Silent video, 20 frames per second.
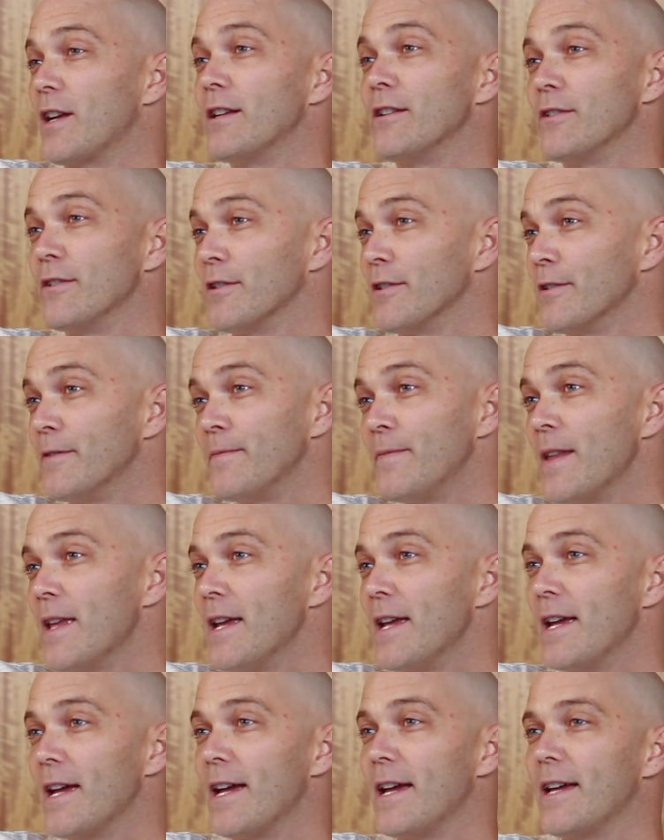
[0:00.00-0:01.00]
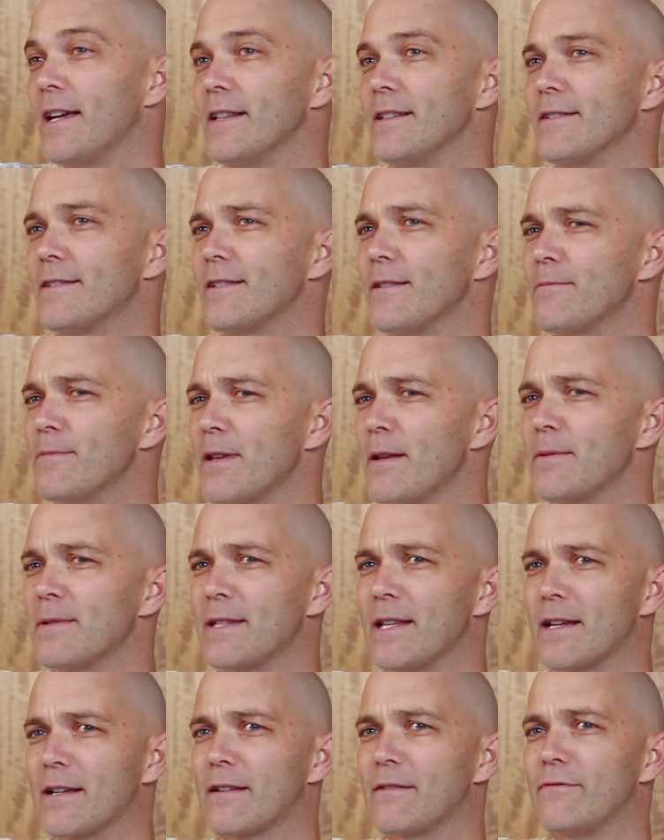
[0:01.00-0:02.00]
gender, and
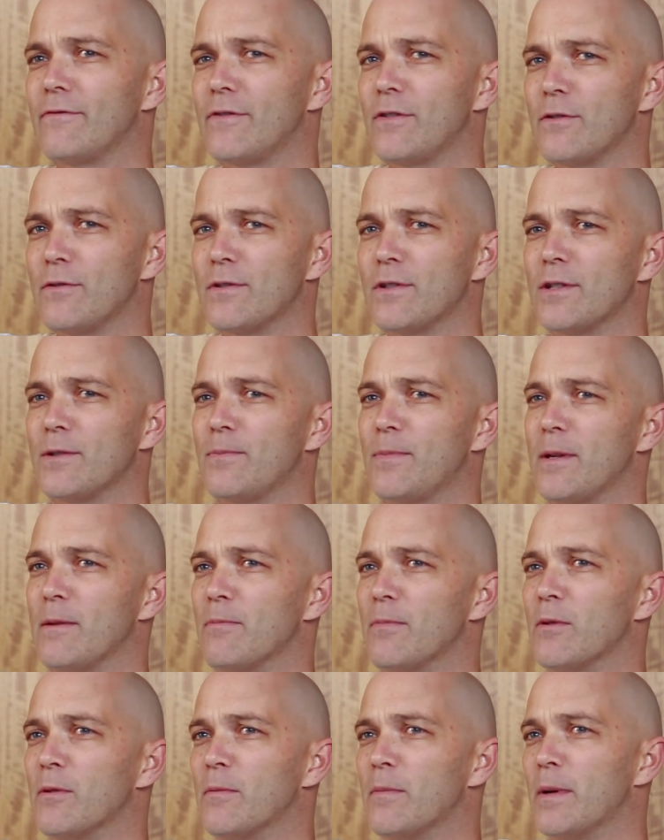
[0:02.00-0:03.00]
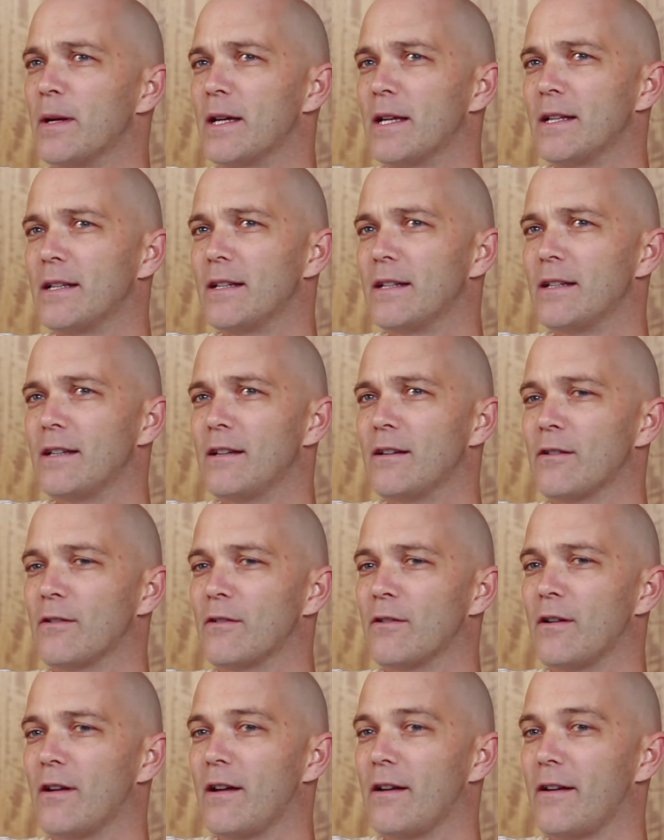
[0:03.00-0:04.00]
sometimes that confuses people, but you
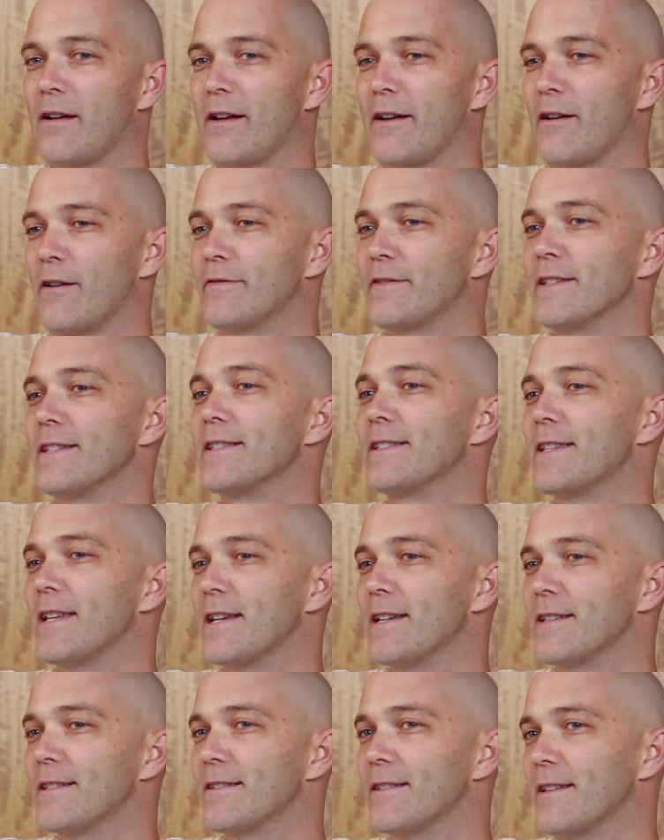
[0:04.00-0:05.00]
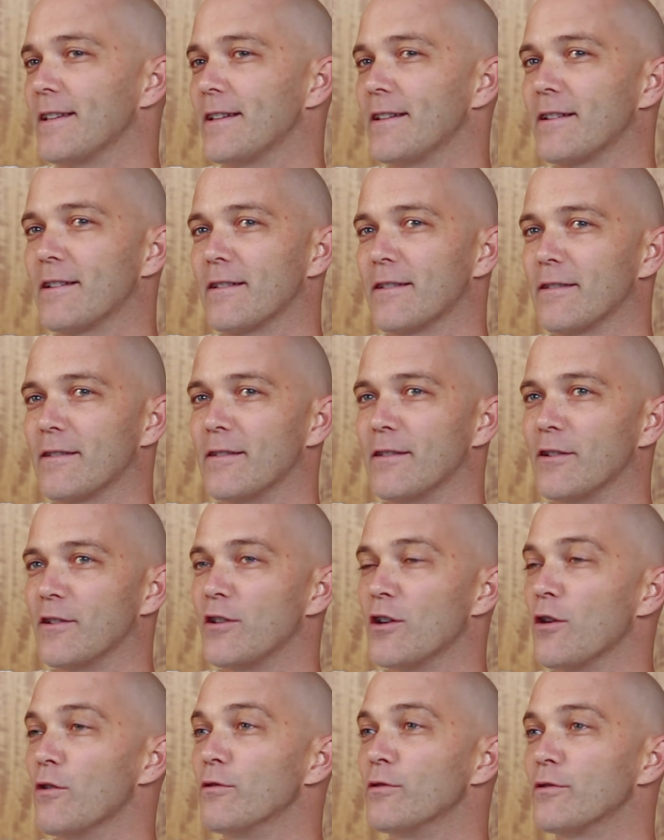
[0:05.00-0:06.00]
know, I often say it's like The
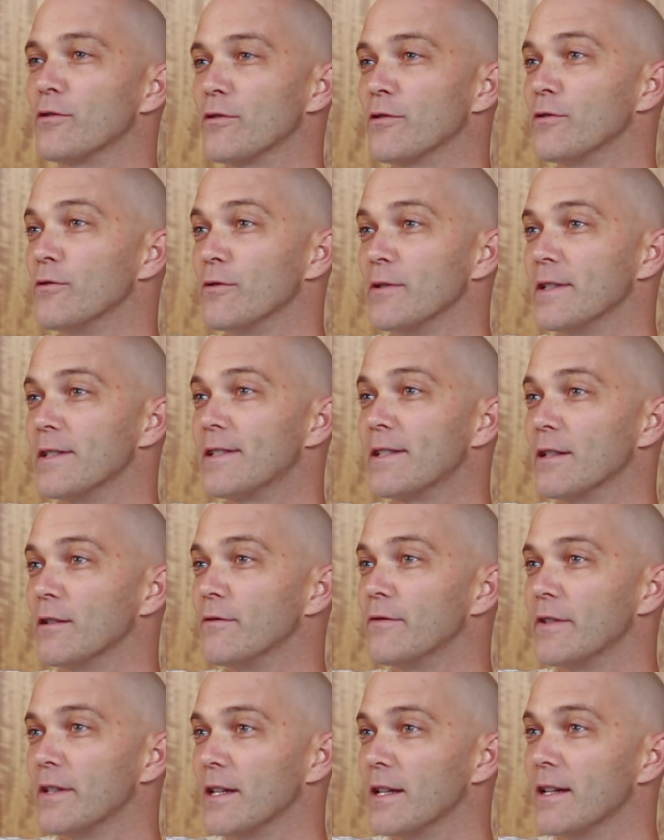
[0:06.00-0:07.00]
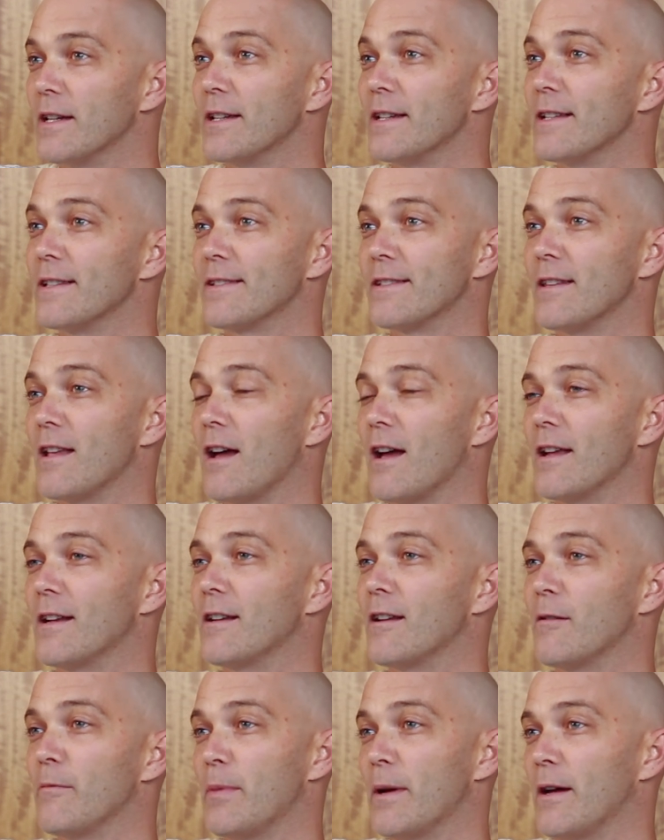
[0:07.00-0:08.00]
Goat or Who is Sylvia is
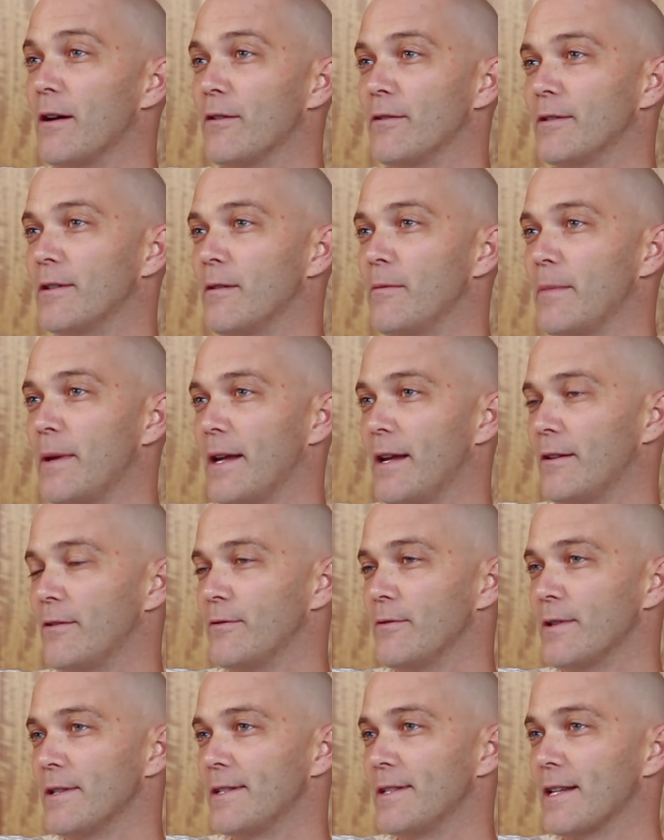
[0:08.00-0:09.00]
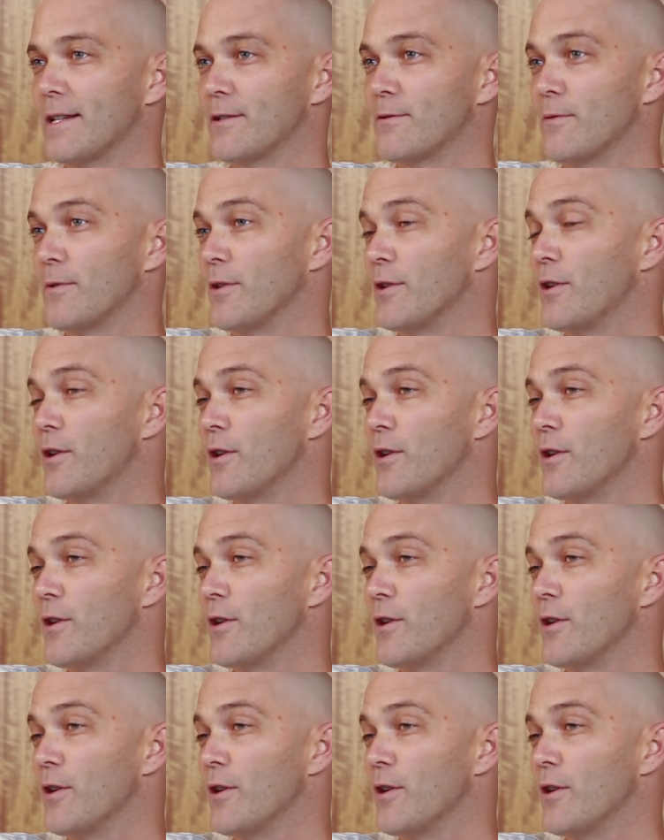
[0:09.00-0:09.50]
not about a man who has sex with a